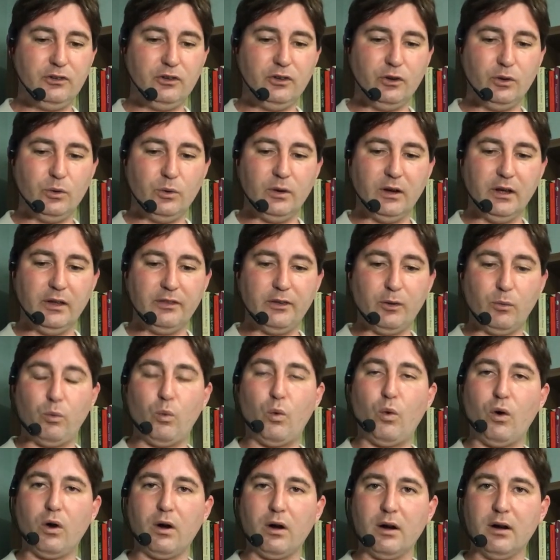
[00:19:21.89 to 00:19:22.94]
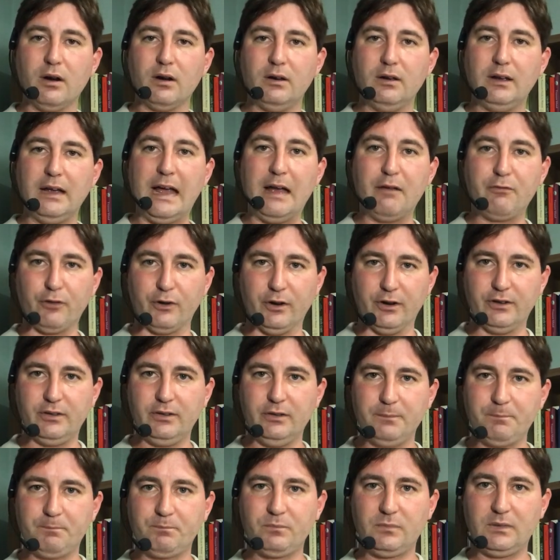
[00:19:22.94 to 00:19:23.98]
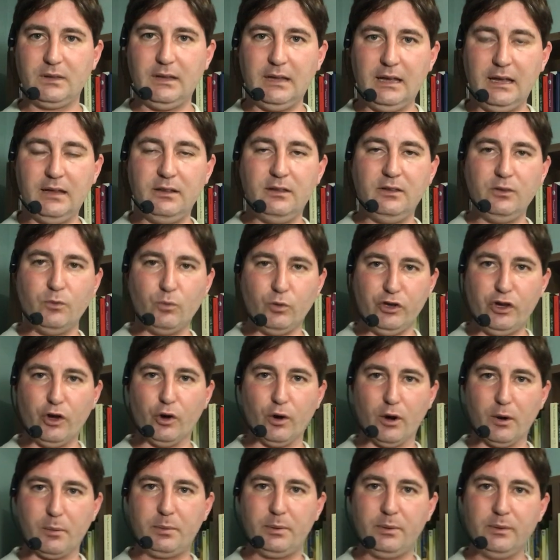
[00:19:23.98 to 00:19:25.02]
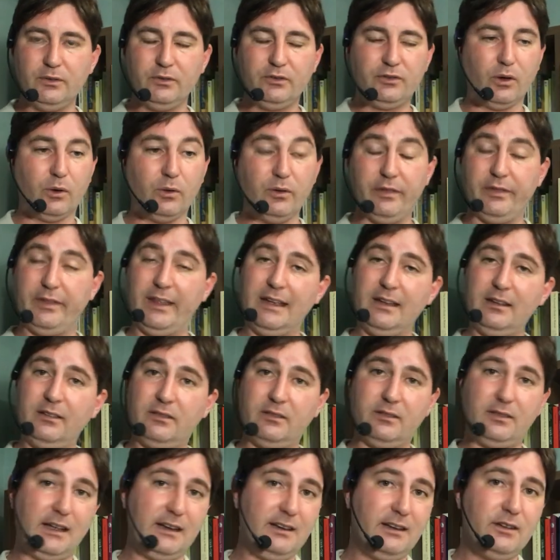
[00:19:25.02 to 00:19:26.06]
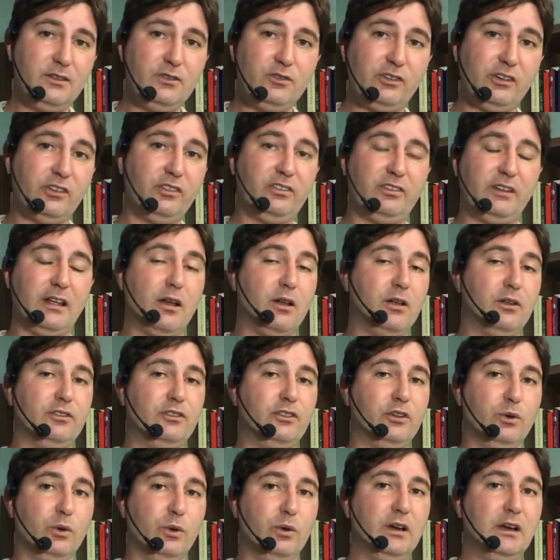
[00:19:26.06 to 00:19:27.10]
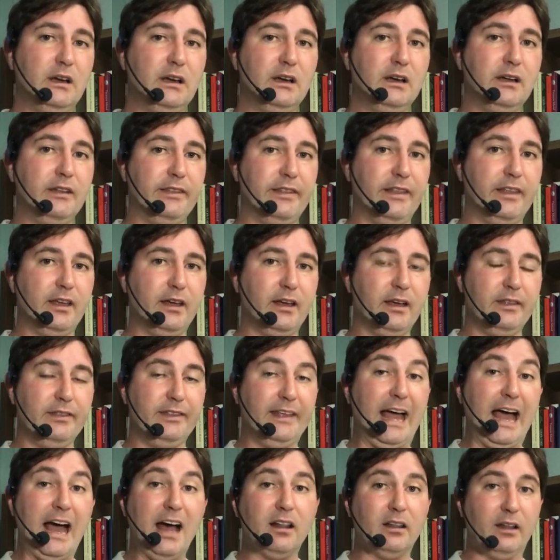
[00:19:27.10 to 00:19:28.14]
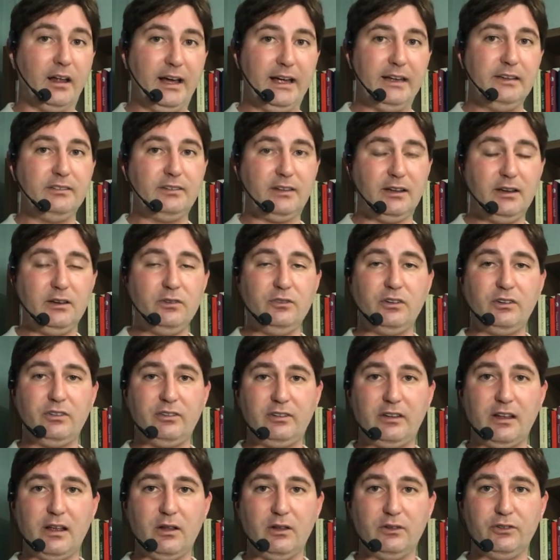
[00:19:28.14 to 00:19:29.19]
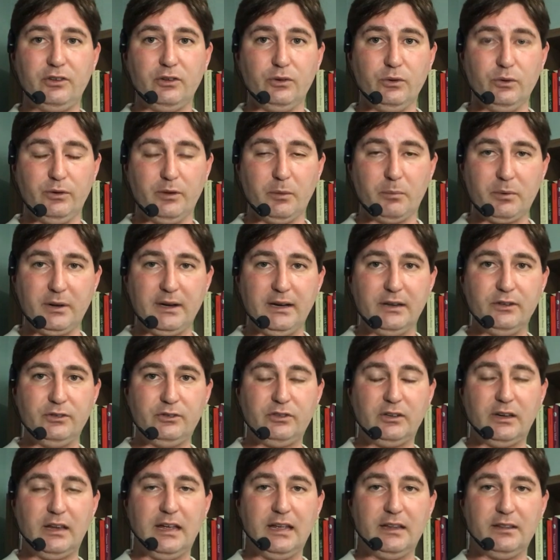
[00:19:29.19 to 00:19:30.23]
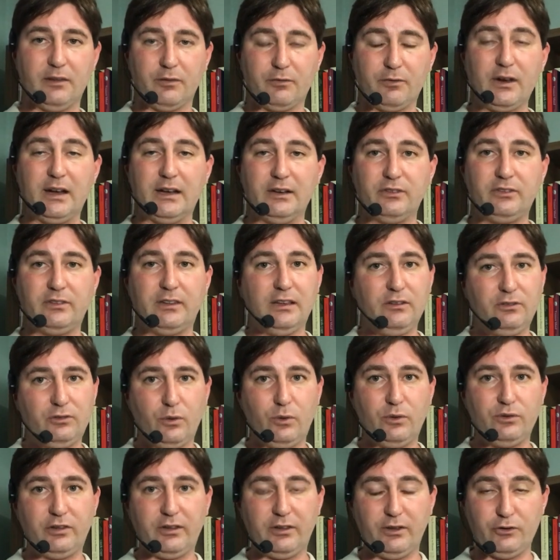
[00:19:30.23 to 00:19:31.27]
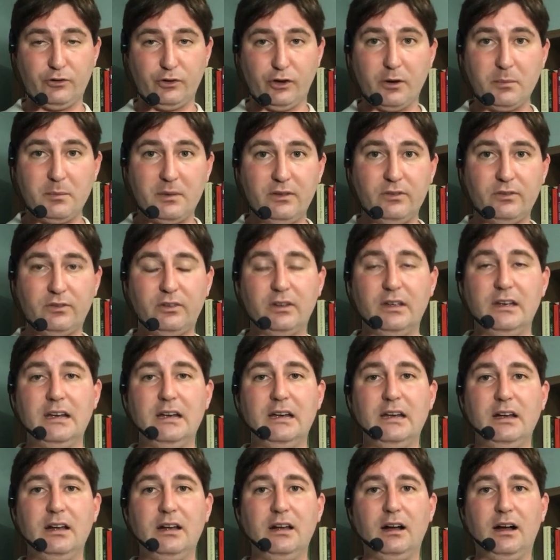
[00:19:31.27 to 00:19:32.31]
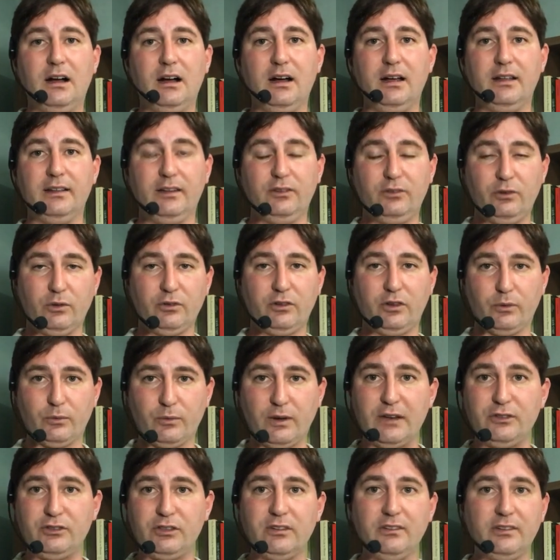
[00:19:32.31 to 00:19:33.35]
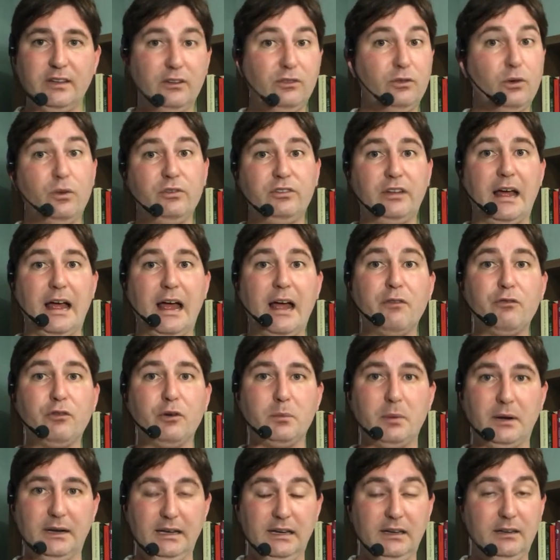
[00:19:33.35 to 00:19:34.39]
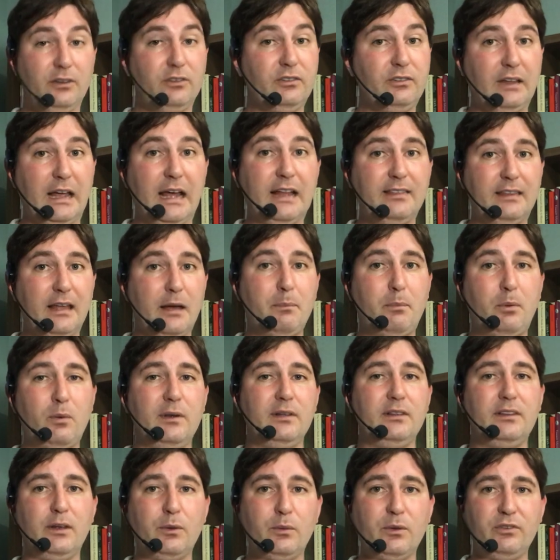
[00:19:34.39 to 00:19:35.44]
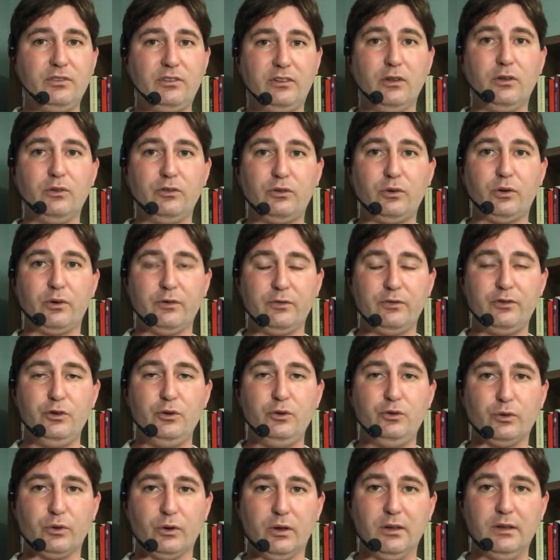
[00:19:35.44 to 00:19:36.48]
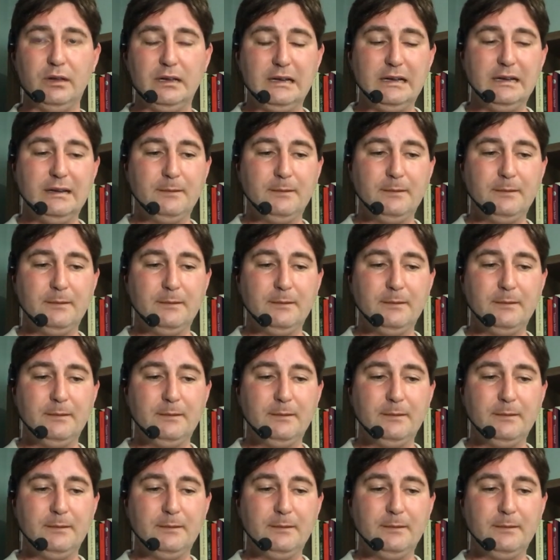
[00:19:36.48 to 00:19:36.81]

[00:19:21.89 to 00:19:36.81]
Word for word: to uh, the war effort in Europe. So they they didn't just sell to the the Allies. They didn't just sell to the British and the French. They sold to the Germans. Uh, they sold to the Russians. They sold to everybody because at that point they were still sort of neutral.